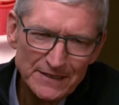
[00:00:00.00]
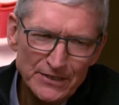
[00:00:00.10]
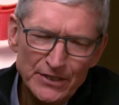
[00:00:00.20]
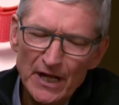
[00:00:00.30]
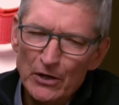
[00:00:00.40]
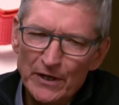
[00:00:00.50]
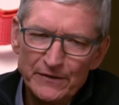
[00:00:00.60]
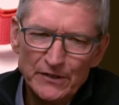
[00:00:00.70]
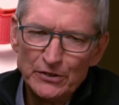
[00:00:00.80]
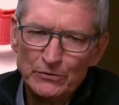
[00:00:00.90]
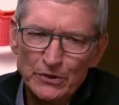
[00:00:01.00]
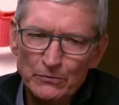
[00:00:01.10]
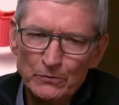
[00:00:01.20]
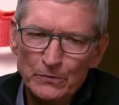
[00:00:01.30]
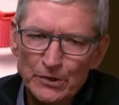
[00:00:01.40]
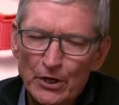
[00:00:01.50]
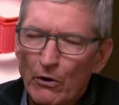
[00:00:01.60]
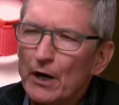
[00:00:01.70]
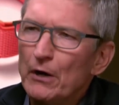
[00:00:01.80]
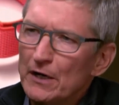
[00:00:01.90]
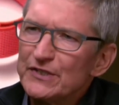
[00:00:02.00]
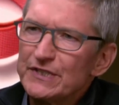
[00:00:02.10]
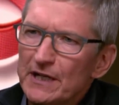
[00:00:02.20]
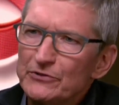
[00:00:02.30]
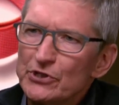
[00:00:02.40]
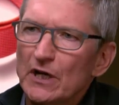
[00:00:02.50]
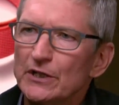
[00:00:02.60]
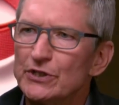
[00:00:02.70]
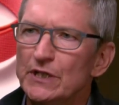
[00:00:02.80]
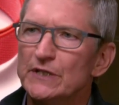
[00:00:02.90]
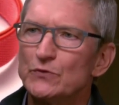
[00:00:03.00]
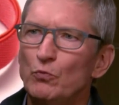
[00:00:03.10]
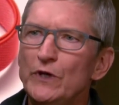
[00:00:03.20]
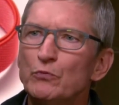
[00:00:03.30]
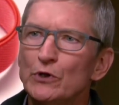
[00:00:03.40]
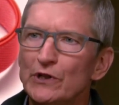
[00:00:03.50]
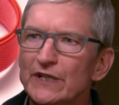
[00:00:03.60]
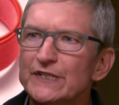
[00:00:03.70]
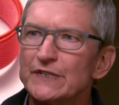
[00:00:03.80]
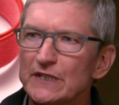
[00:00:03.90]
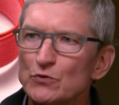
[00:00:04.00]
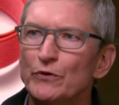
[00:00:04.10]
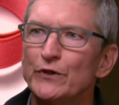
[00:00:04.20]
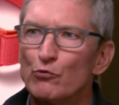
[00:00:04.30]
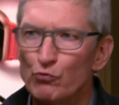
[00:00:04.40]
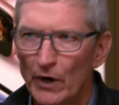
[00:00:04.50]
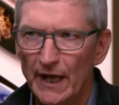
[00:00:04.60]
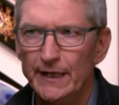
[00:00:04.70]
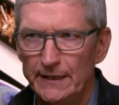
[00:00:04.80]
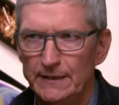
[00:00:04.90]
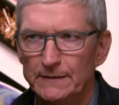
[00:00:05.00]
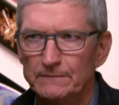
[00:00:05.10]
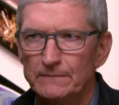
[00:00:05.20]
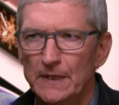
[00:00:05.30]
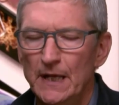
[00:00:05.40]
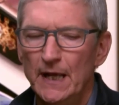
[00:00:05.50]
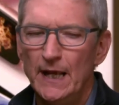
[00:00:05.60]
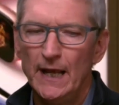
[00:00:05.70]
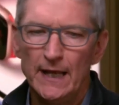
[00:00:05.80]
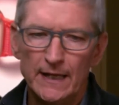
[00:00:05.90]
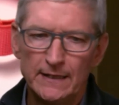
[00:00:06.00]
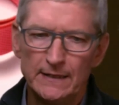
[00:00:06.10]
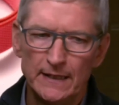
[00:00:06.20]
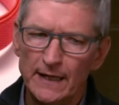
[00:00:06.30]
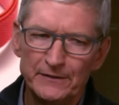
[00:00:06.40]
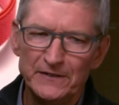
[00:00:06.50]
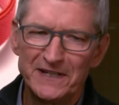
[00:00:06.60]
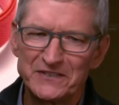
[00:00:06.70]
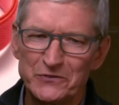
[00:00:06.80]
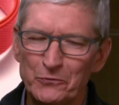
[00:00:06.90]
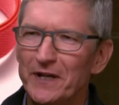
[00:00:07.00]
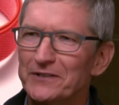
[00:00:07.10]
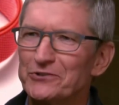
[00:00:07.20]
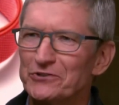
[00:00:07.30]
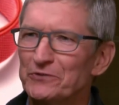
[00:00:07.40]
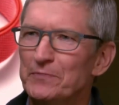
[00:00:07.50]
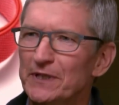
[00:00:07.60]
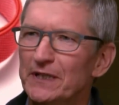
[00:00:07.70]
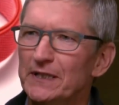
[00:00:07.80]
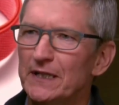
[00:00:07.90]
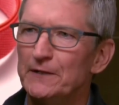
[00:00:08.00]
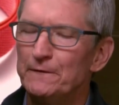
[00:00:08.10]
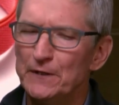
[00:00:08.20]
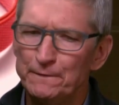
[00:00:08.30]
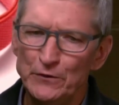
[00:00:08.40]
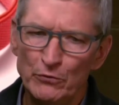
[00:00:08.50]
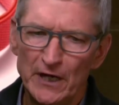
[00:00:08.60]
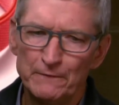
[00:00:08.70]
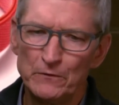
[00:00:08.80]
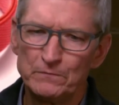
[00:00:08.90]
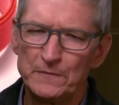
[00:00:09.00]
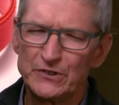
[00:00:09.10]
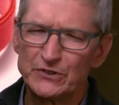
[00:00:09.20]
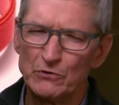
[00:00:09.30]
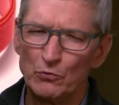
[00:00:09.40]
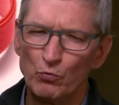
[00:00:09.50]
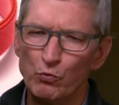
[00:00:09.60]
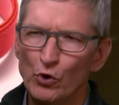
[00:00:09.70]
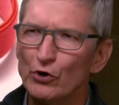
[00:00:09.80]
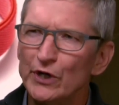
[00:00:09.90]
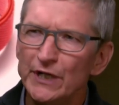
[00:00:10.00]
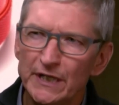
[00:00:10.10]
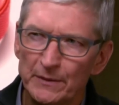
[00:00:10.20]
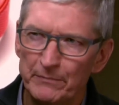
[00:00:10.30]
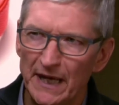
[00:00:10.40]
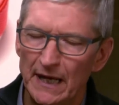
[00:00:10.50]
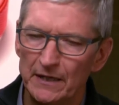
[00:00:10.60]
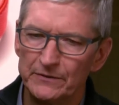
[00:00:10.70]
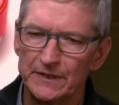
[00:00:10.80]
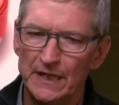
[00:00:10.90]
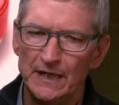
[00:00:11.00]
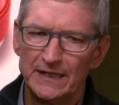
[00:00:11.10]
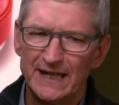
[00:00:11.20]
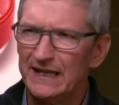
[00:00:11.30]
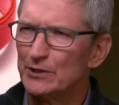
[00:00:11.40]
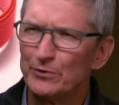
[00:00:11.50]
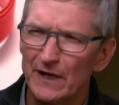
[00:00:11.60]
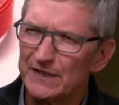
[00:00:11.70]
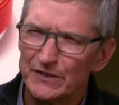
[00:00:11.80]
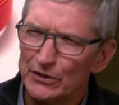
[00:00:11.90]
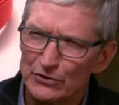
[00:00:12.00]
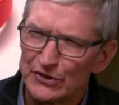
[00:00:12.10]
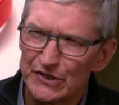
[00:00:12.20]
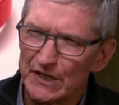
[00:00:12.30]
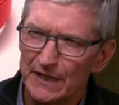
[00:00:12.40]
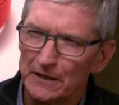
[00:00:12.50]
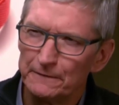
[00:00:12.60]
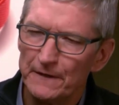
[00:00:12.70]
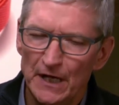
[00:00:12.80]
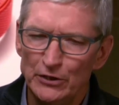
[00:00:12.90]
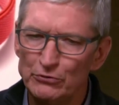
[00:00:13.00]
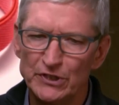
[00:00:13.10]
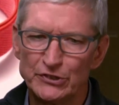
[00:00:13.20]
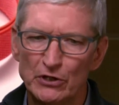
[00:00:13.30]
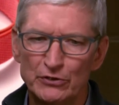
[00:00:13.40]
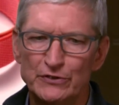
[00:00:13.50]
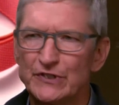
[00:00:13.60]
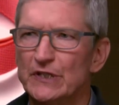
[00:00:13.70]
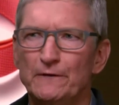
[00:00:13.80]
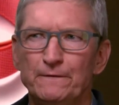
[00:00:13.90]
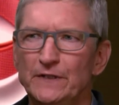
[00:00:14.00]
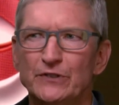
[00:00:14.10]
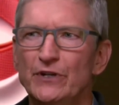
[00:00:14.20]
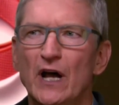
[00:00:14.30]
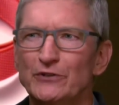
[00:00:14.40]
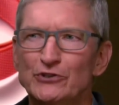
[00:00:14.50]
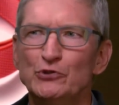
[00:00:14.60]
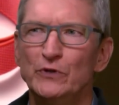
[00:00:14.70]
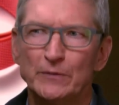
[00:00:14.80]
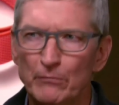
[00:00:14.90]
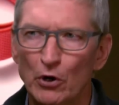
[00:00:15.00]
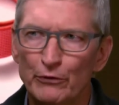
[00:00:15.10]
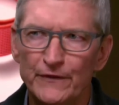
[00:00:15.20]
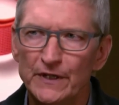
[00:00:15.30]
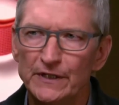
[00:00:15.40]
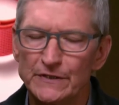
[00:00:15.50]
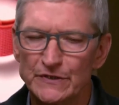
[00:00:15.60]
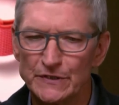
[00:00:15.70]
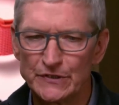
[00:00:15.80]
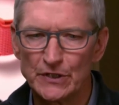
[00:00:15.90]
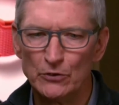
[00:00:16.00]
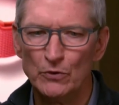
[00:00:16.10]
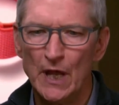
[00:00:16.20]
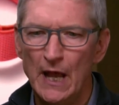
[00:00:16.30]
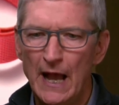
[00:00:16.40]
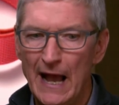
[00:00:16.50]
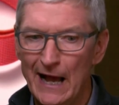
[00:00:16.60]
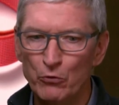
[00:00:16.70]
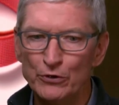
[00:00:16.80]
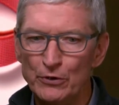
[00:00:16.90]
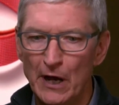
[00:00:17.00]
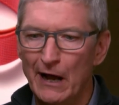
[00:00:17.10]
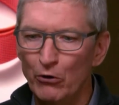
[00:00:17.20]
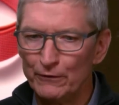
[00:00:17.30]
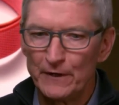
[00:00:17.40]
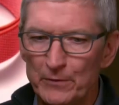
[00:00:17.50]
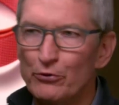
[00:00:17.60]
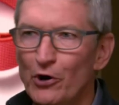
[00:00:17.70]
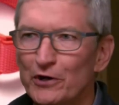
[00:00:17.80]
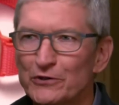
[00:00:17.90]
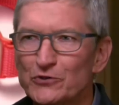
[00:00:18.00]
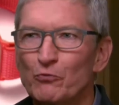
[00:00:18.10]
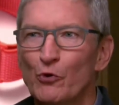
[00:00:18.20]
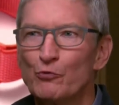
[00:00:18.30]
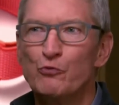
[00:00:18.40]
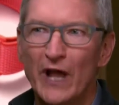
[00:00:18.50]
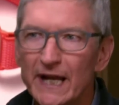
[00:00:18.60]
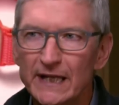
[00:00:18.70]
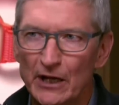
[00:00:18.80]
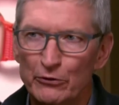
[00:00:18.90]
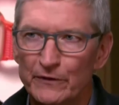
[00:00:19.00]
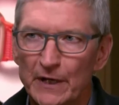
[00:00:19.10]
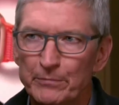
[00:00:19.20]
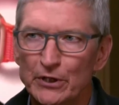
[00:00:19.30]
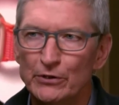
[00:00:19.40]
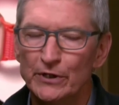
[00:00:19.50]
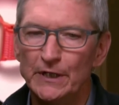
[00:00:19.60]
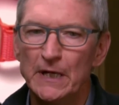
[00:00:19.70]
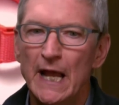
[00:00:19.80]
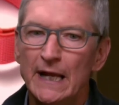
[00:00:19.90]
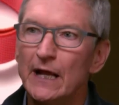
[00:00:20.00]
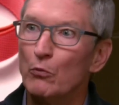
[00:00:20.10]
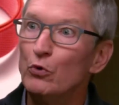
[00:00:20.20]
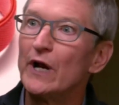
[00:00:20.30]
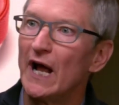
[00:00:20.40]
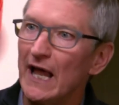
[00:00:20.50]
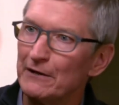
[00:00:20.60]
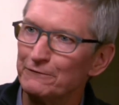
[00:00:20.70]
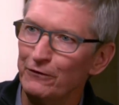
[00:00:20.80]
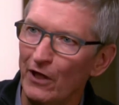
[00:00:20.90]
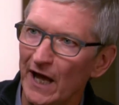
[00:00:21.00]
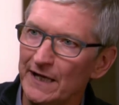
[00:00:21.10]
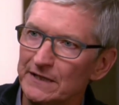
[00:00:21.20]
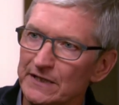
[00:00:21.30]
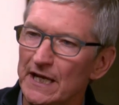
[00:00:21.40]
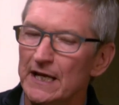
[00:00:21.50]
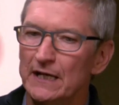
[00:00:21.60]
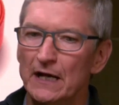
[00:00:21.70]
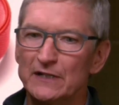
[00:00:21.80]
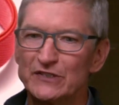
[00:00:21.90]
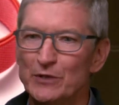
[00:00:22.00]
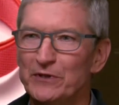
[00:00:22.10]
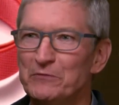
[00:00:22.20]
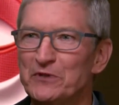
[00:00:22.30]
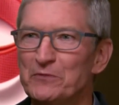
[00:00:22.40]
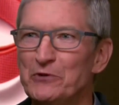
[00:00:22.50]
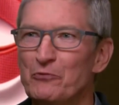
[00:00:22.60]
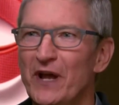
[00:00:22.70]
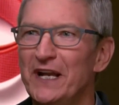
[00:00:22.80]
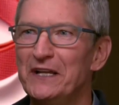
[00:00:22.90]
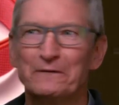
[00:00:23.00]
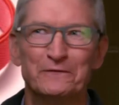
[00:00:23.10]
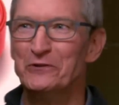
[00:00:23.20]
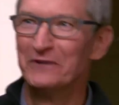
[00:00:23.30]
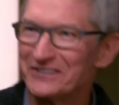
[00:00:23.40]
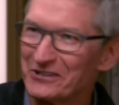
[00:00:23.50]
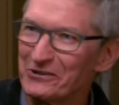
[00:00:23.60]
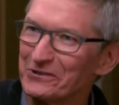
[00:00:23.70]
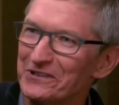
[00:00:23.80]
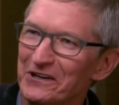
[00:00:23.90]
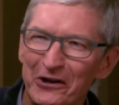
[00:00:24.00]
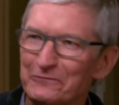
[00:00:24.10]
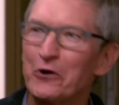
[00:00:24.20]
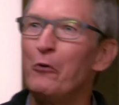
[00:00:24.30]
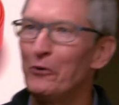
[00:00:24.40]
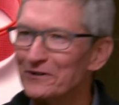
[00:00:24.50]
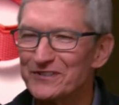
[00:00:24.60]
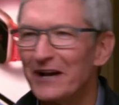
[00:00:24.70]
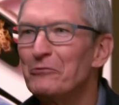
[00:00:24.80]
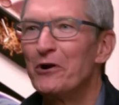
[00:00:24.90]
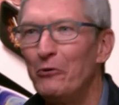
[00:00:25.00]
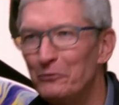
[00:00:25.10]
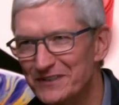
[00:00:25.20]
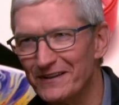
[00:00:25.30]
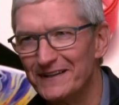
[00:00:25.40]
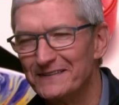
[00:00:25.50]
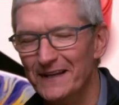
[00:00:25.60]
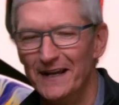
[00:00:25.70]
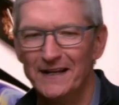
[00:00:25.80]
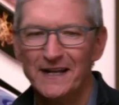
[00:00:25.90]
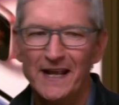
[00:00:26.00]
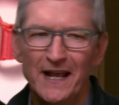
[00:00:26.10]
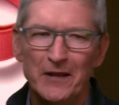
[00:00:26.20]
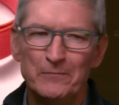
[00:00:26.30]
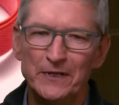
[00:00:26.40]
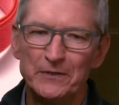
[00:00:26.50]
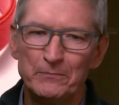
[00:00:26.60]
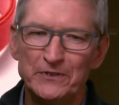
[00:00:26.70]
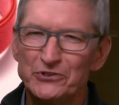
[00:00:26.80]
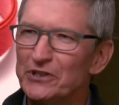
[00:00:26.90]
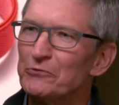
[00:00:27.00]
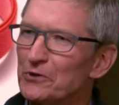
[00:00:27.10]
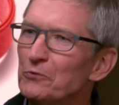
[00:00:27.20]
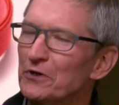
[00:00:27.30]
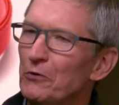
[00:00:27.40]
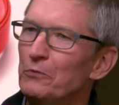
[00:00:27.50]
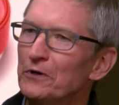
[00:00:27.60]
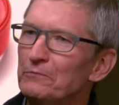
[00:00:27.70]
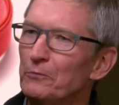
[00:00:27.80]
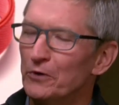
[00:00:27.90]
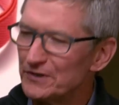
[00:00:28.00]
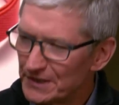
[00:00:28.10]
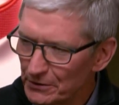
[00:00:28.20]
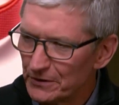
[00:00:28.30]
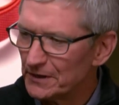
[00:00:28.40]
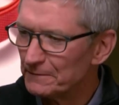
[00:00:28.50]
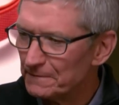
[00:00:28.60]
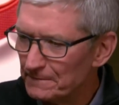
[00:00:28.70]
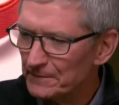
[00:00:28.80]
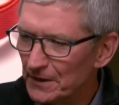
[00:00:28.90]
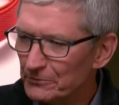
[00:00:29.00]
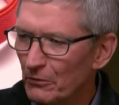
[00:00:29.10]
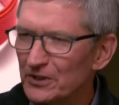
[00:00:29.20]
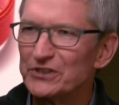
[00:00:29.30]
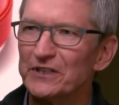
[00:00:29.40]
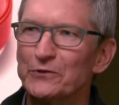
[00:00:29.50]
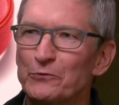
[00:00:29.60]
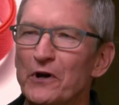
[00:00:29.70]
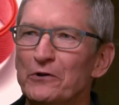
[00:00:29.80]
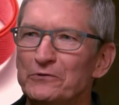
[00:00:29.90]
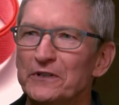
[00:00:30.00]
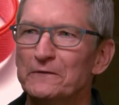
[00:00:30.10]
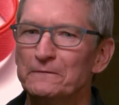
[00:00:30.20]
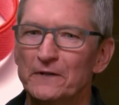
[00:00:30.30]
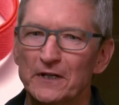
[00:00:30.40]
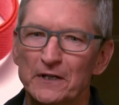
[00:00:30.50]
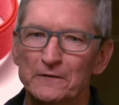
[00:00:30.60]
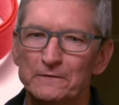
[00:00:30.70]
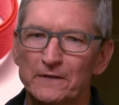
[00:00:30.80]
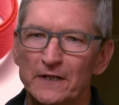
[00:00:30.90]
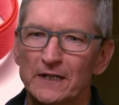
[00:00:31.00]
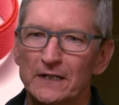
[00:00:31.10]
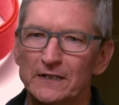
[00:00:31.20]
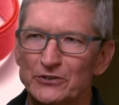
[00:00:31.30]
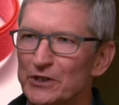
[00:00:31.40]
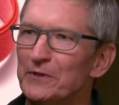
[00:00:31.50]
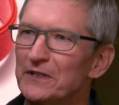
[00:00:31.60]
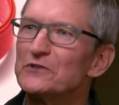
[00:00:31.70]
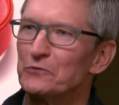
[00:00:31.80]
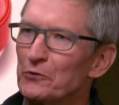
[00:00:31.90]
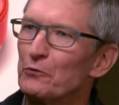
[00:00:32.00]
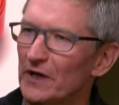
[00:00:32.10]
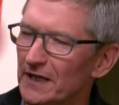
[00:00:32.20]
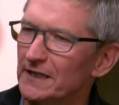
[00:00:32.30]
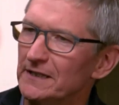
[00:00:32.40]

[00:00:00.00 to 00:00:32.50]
No, I think our style, Josh, is we release things when they're ready. And I think that's the way it should be. If you ever start worrying about cannibalizing yourself, you can talk yourself into not doing both things. And so all products were ready over that period. Now, would I have liked some of them to be ready a few months earlier? Of course, I would always like that. But generally, we're still going to march down the road of shipping things when they're ready.